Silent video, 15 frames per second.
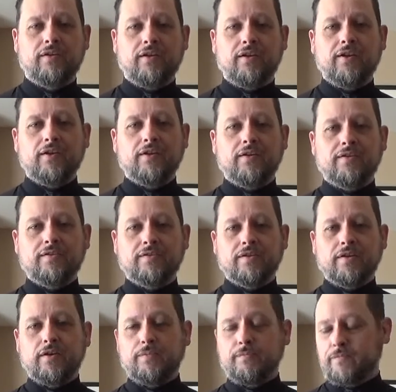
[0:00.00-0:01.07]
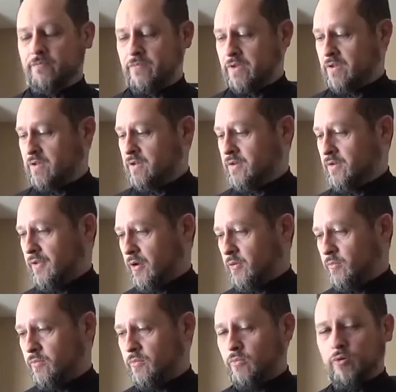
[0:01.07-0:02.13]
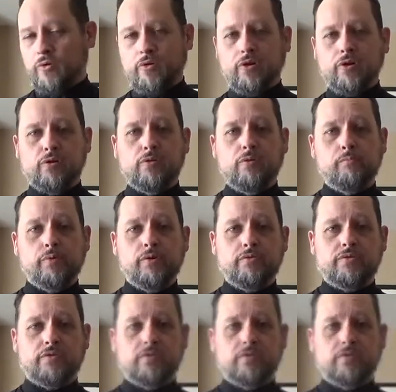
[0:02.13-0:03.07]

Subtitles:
and then we'll go boots and